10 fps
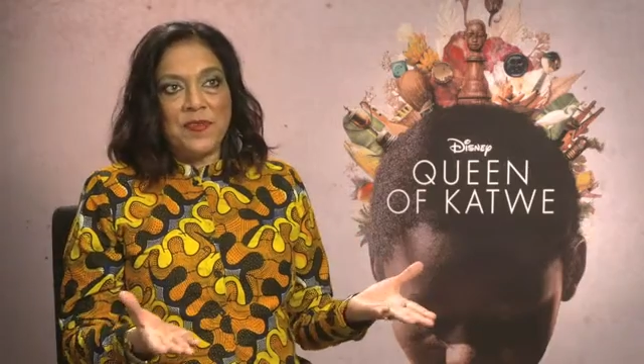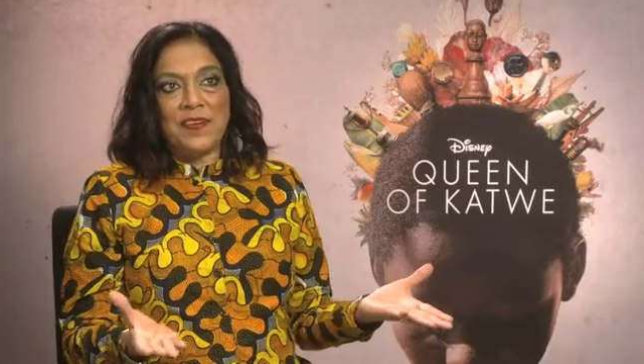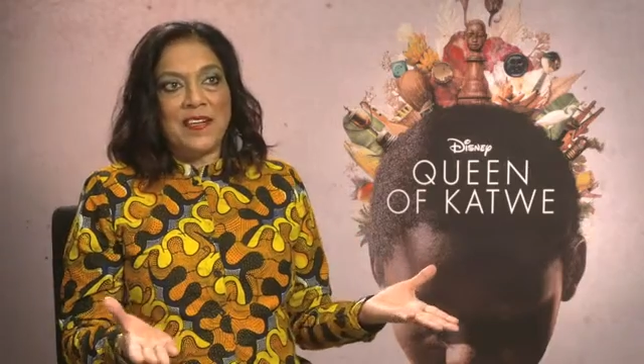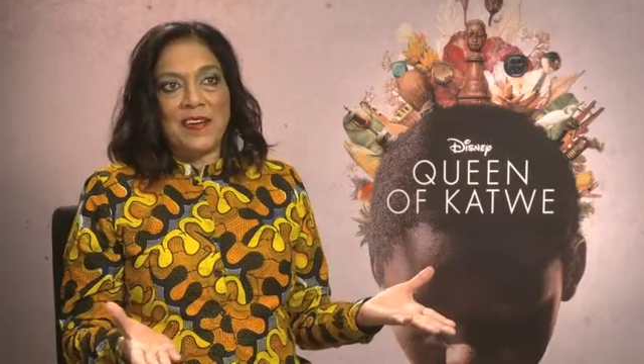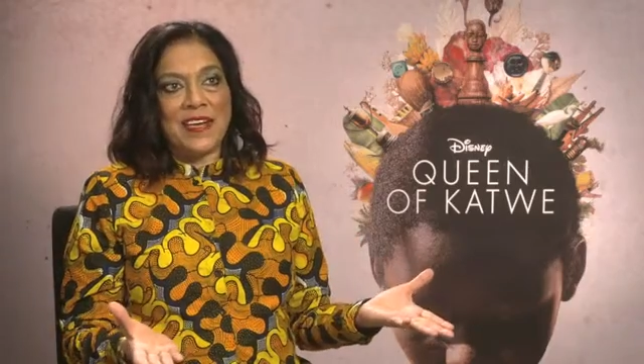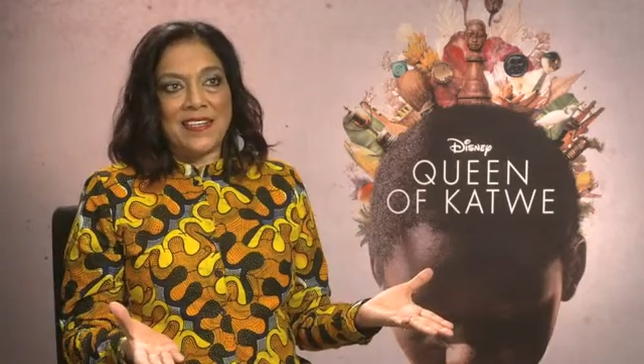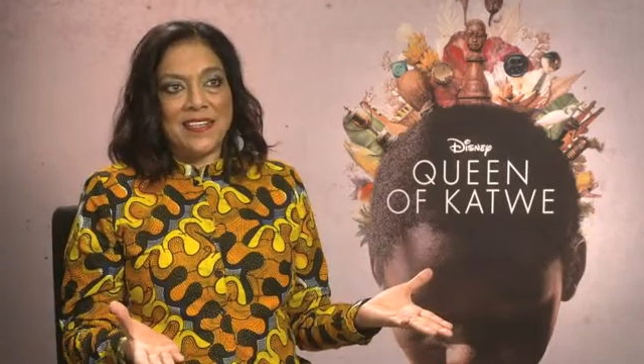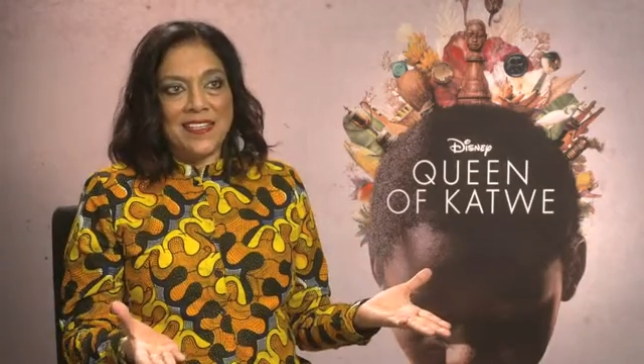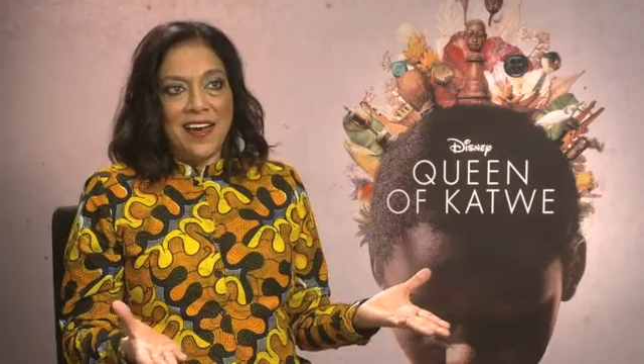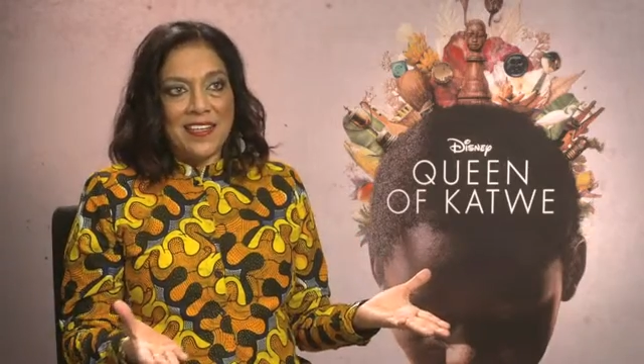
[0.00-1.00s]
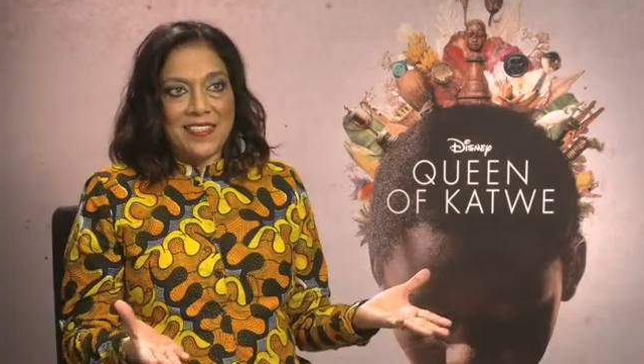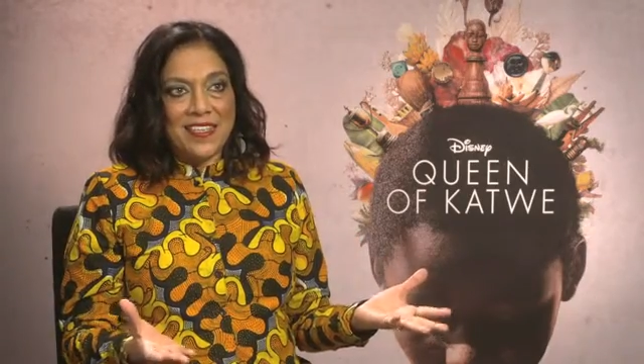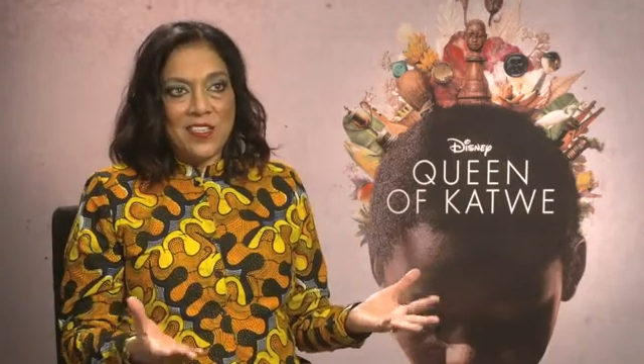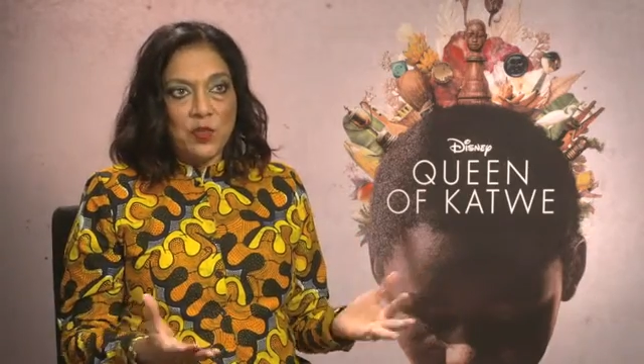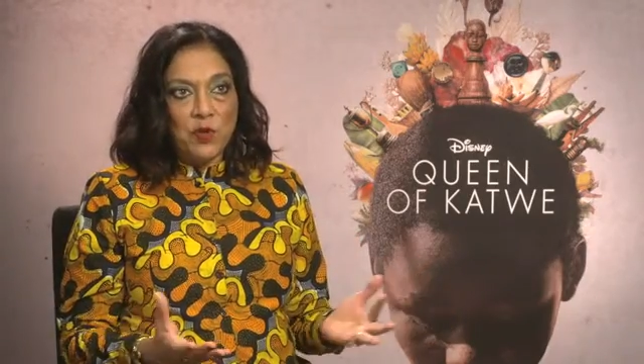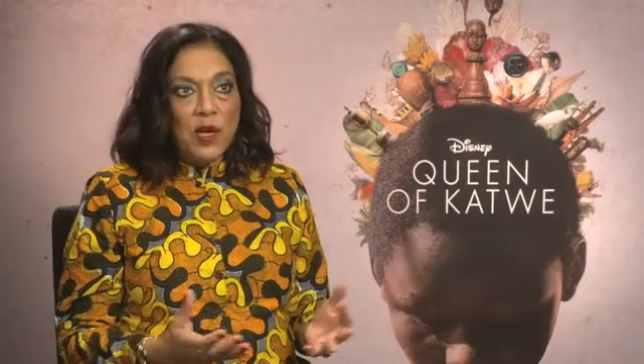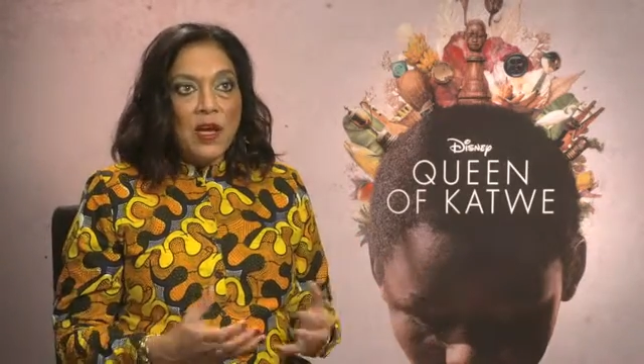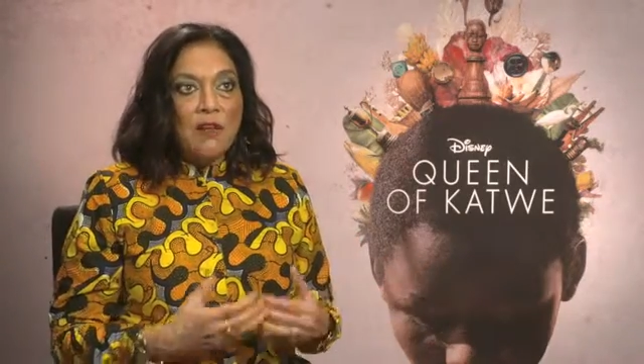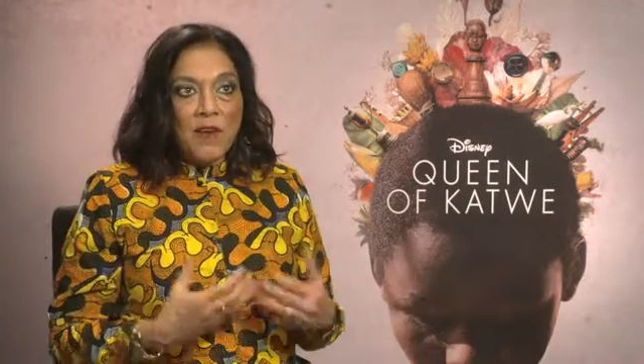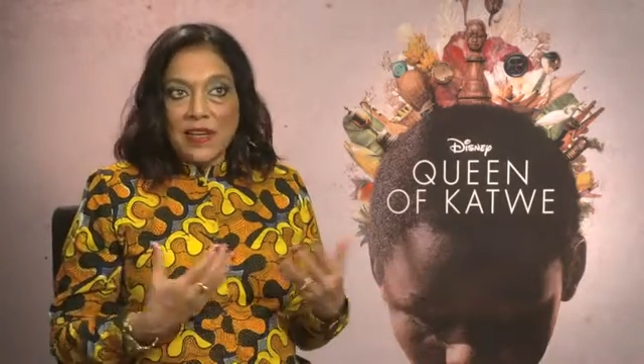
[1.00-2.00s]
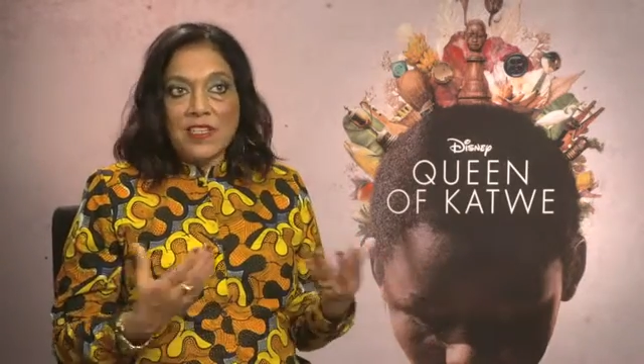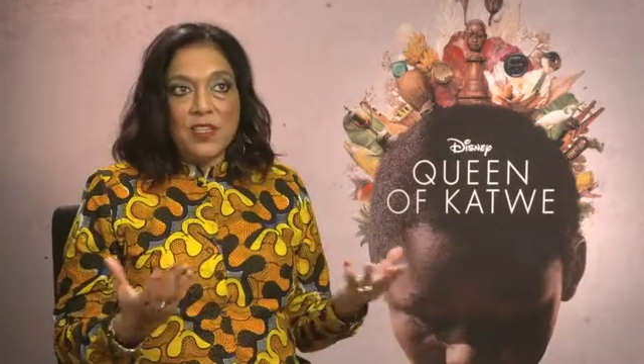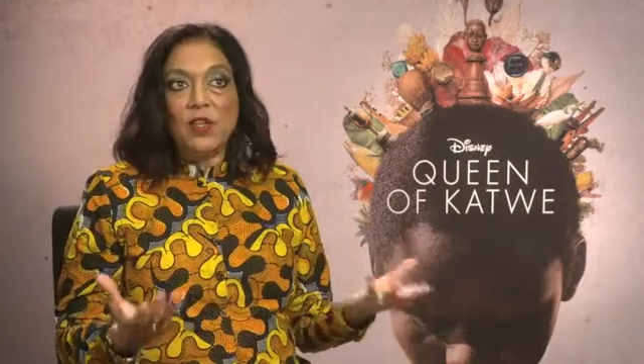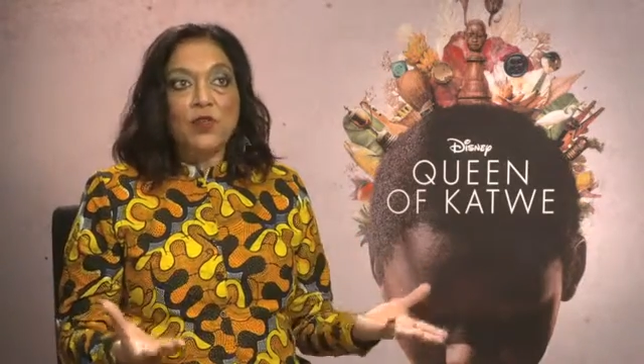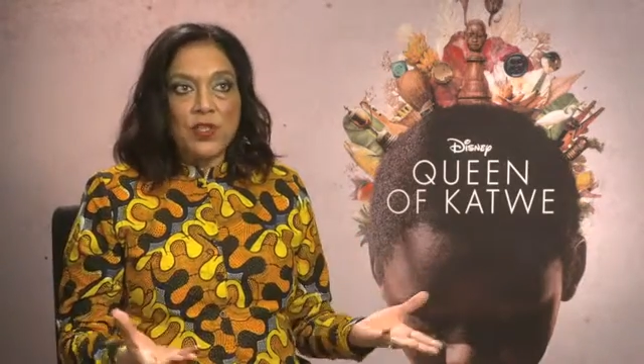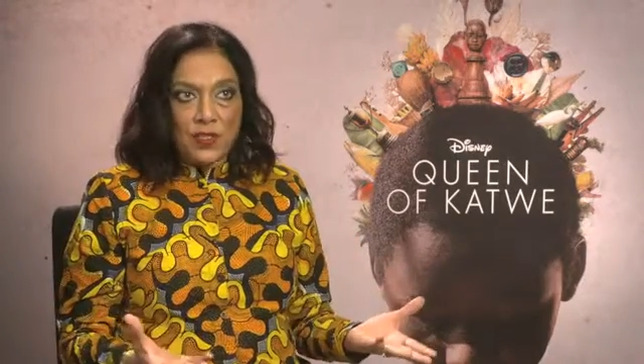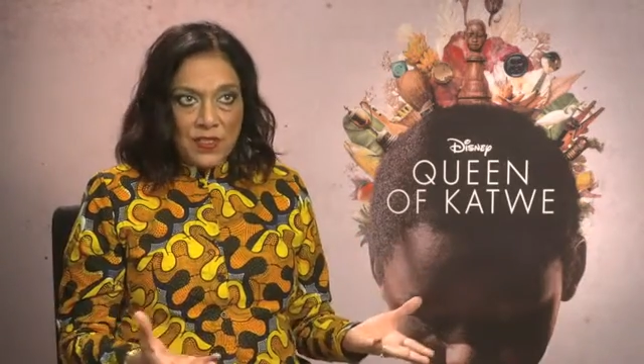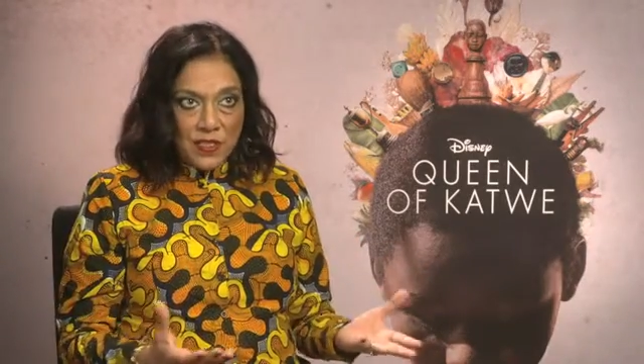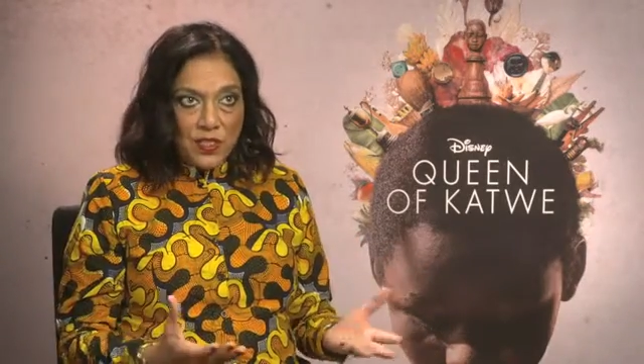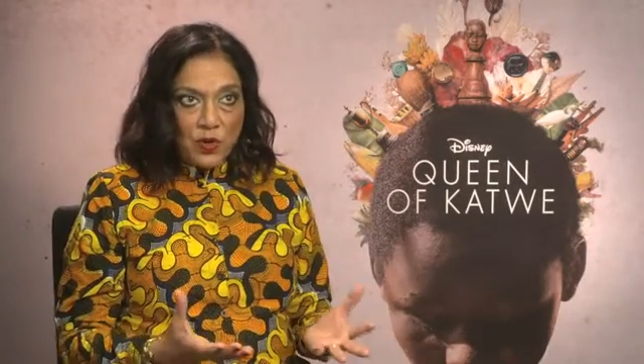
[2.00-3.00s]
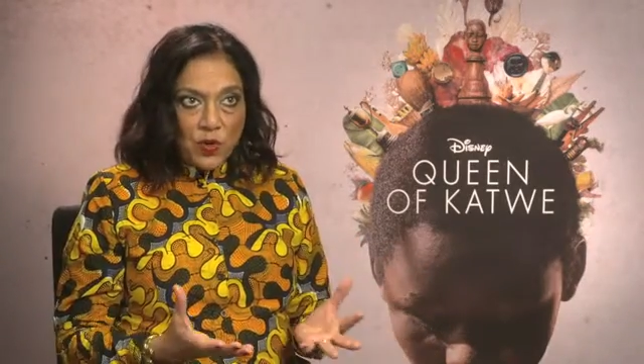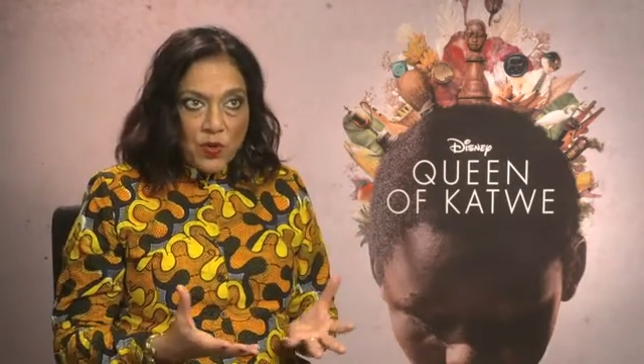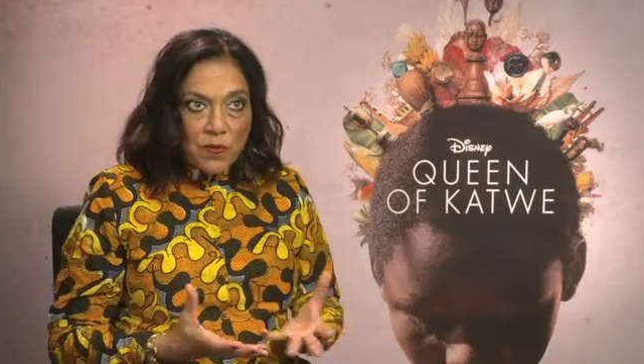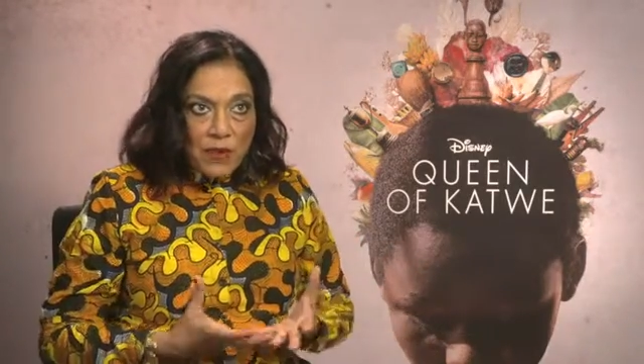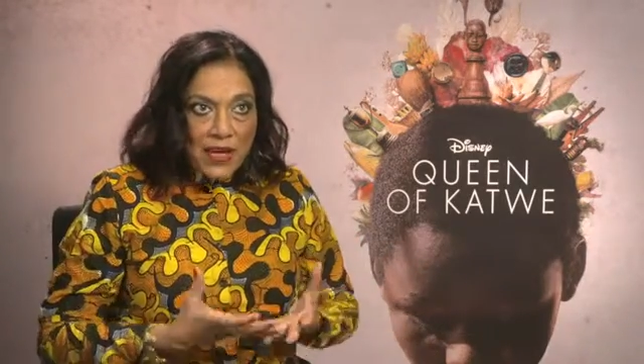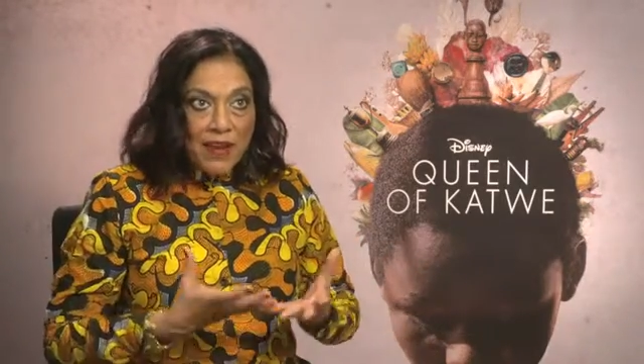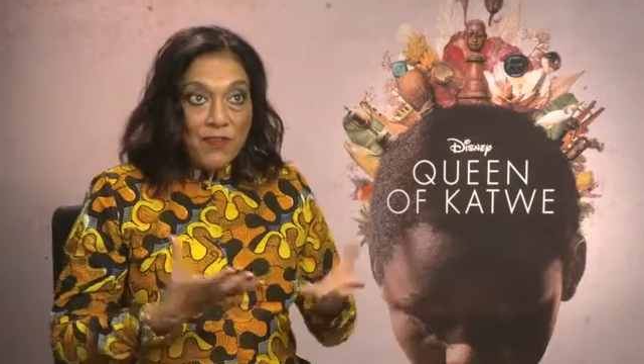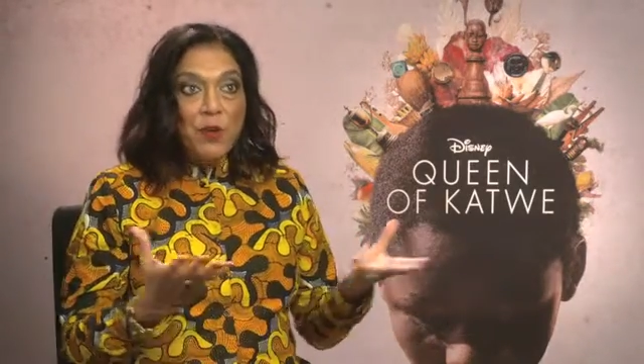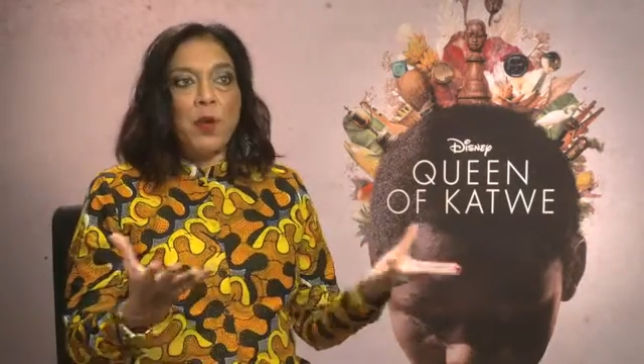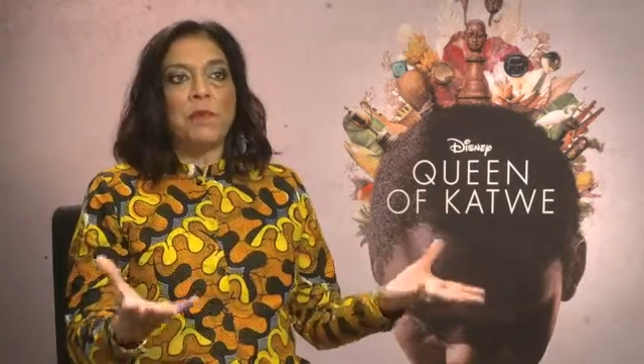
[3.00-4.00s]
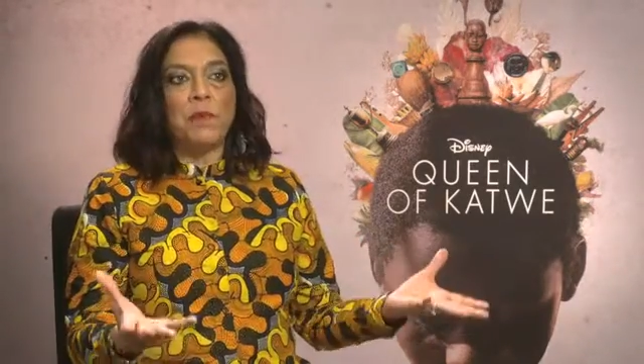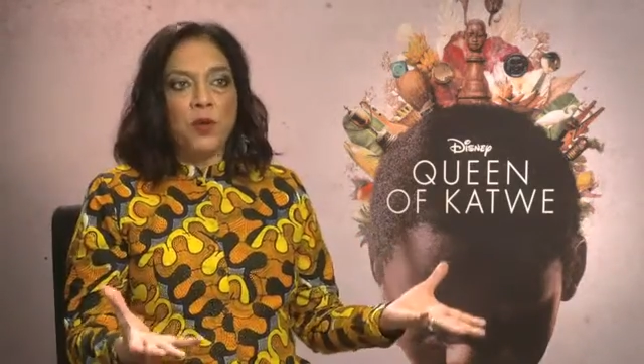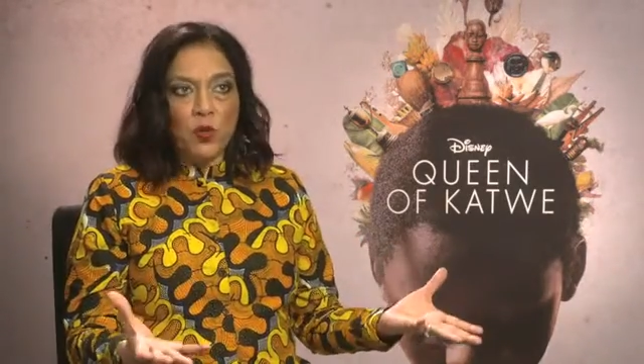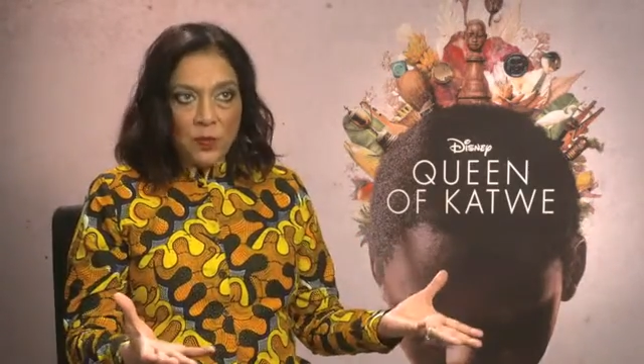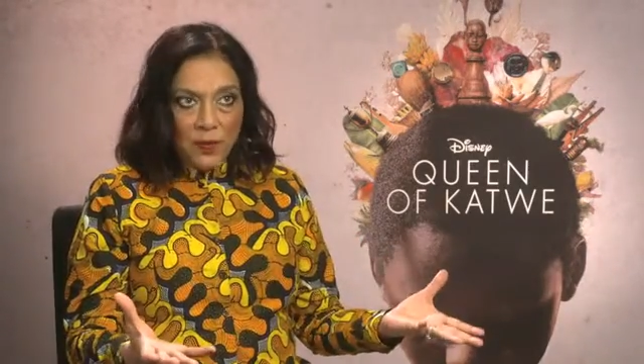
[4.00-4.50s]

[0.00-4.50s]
director's task, is to find solutions, is to make everyone bloom